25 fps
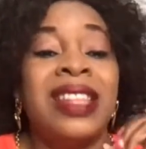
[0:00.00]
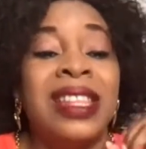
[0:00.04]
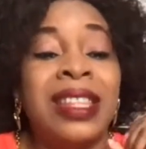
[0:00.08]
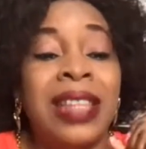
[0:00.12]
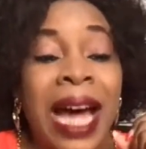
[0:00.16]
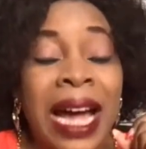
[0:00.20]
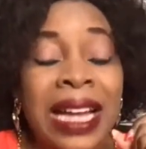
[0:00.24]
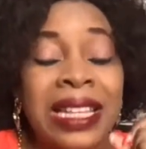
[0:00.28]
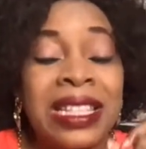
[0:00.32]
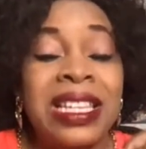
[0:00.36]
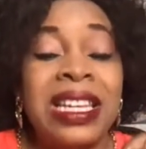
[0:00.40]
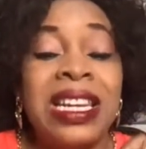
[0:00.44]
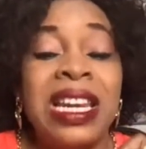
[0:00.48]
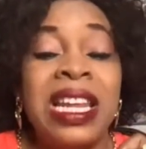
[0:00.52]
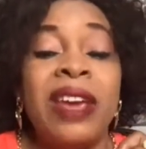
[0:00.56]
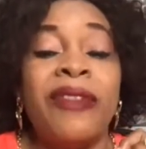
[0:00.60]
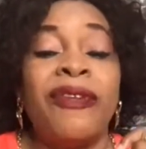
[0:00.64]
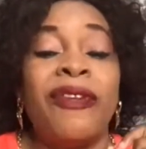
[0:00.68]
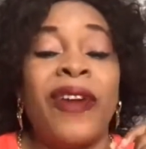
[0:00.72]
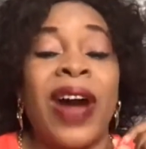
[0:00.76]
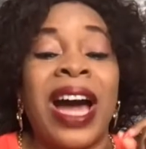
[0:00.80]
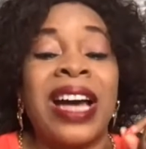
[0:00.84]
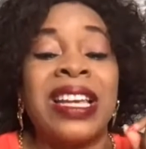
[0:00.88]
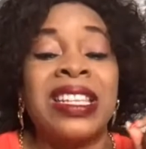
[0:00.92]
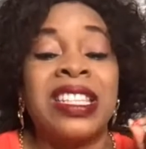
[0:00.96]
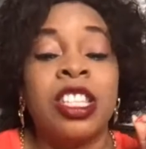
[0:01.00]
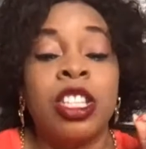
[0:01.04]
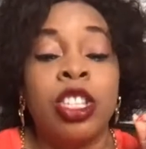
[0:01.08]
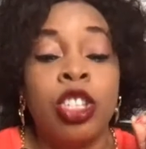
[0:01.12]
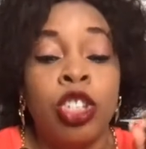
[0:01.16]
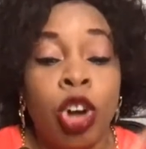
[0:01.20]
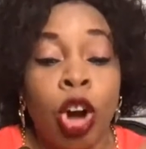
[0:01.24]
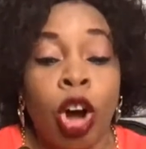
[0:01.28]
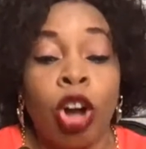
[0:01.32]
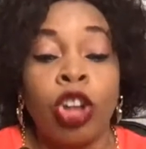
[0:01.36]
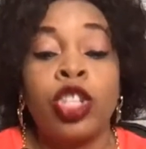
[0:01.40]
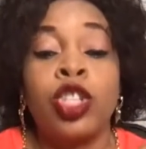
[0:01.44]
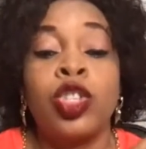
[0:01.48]
that leaf has
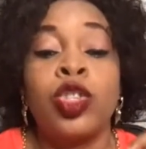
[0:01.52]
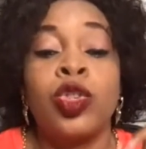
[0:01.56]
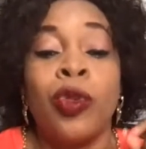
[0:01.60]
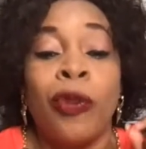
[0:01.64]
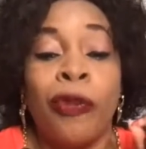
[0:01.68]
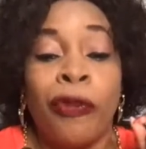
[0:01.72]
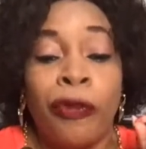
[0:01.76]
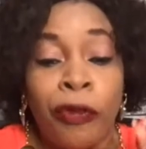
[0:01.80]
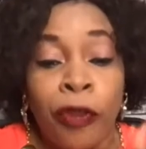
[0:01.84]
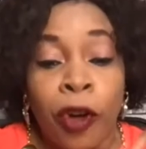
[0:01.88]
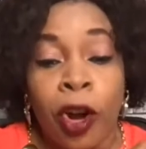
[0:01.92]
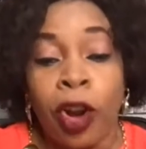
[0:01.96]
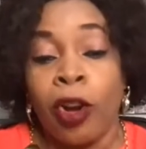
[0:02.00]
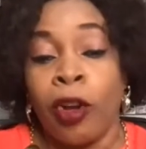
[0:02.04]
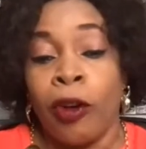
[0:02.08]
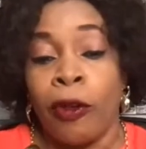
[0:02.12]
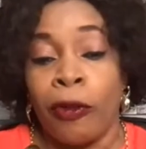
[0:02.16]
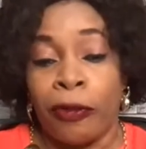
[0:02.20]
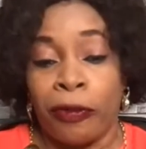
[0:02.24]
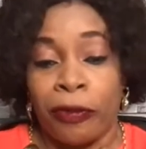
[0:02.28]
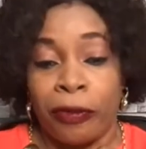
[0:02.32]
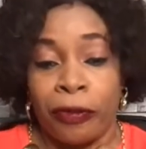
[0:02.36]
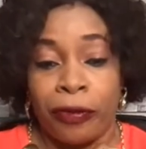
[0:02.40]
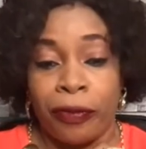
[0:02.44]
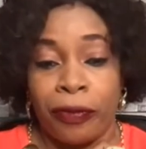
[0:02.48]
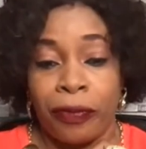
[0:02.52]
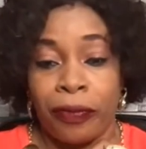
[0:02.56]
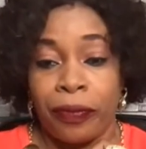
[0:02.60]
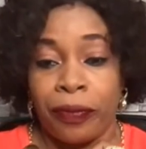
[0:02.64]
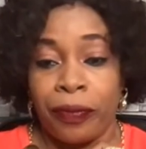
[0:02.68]
got to fall off.